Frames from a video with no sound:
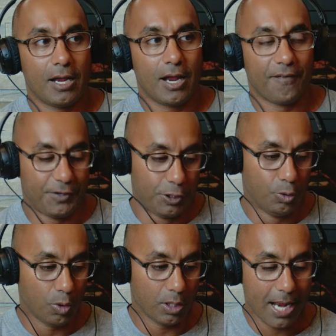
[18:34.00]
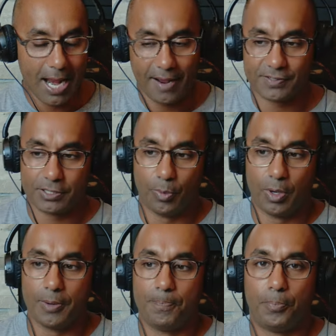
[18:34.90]
if you were to have
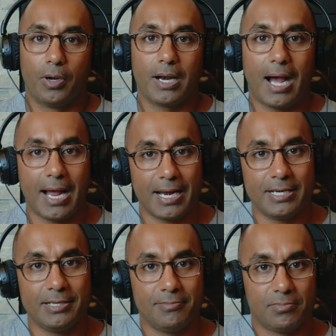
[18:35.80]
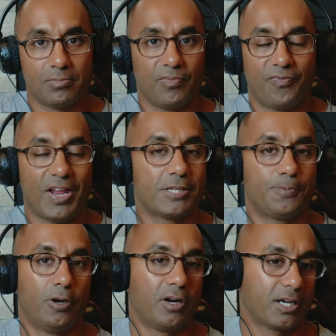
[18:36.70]
someone put on
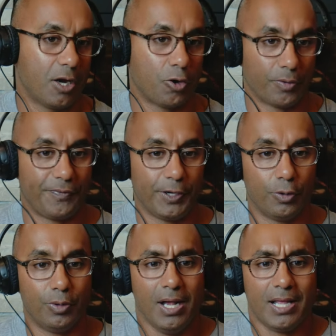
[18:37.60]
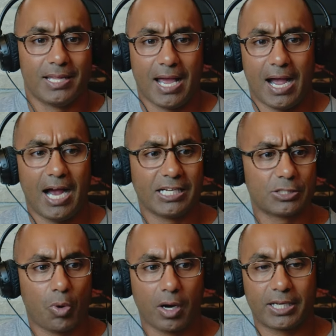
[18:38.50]
Facebook a review that I
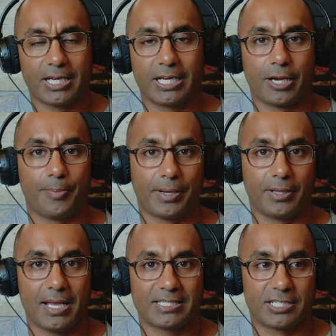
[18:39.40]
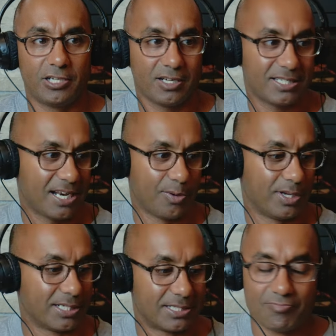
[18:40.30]
just walked in to get my glasses adjusted and
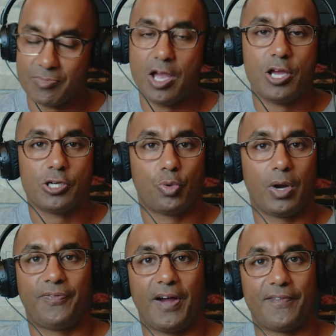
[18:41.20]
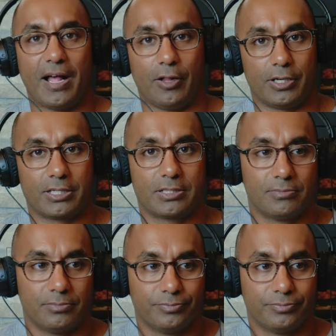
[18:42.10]
was twenty-five dollars.